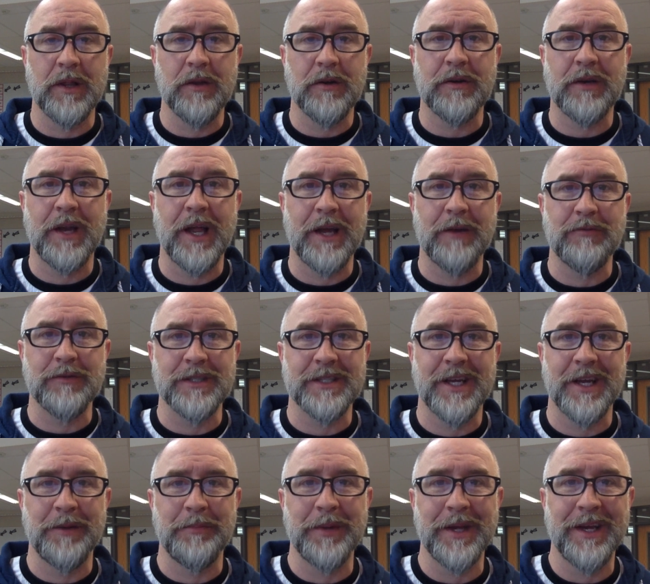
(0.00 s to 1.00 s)
looked like was
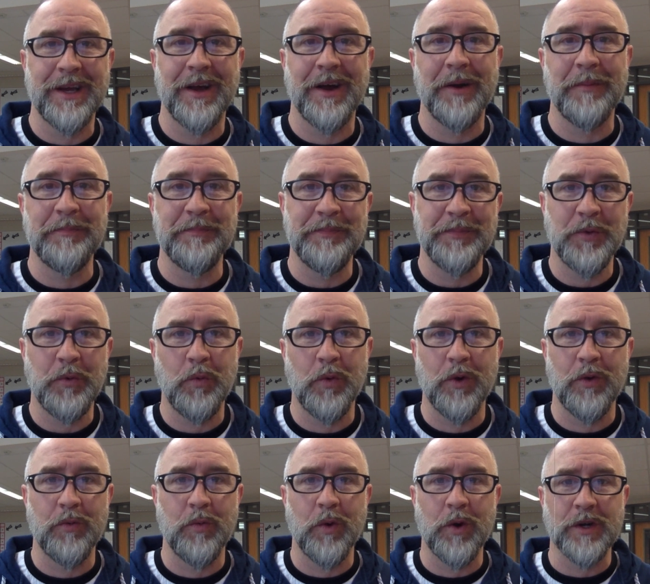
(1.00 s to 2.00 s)
going to become
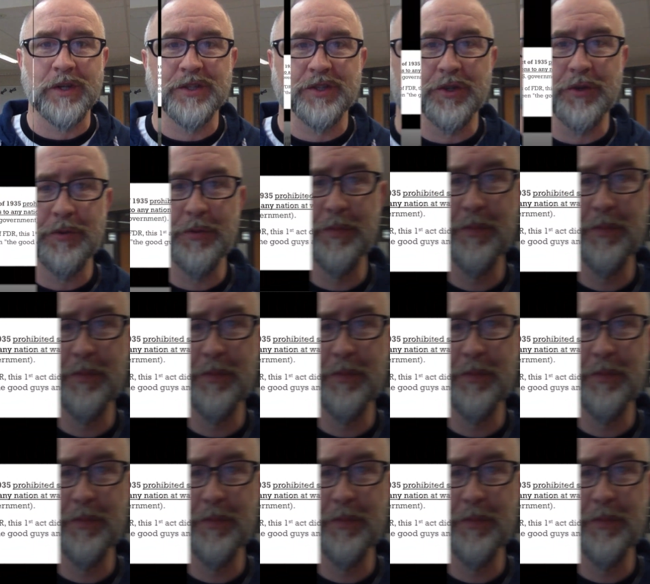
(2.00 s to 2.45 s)
World War II.